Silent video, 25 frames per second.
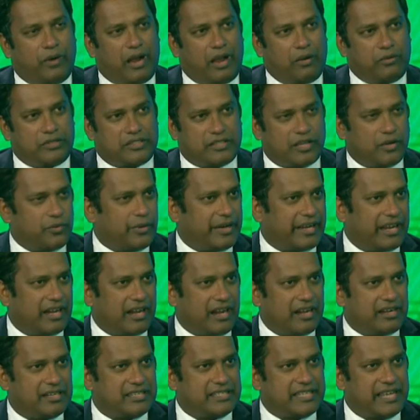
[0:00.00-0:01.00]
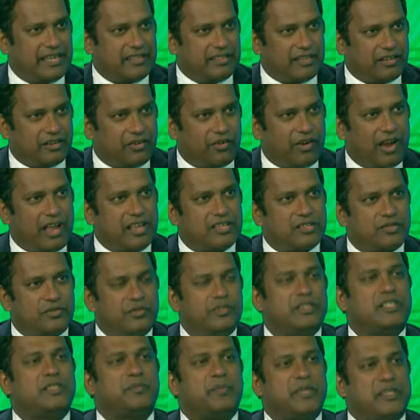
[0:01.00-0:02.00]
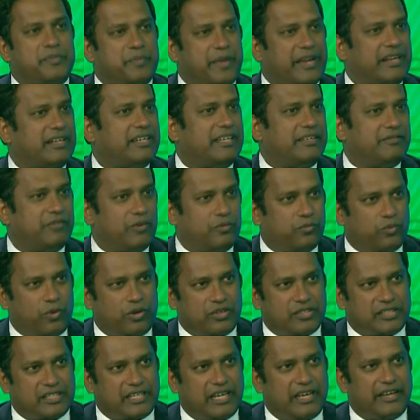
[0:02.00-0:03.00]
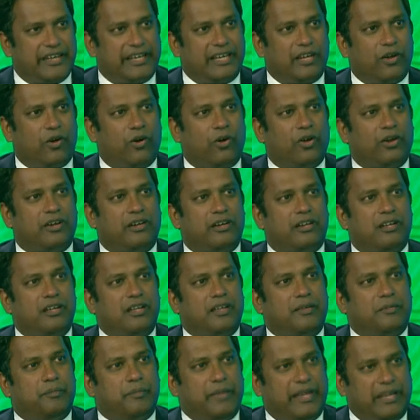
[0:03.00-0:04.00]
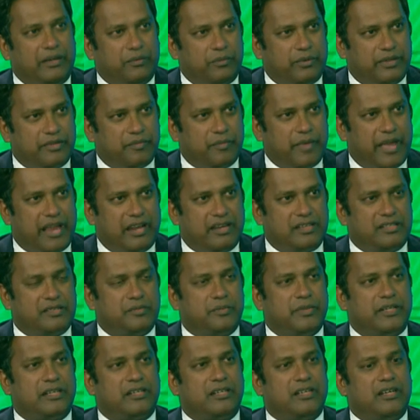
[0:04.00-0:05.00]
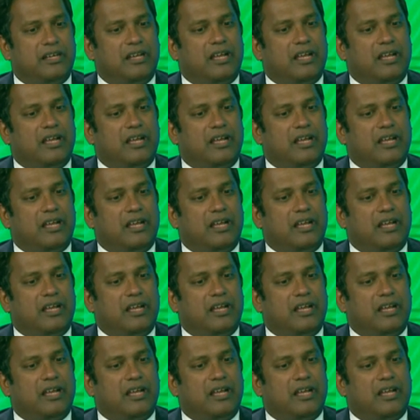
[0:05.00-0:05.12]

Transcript: so we can understand the grassroots perspective of what's going on, meet with management,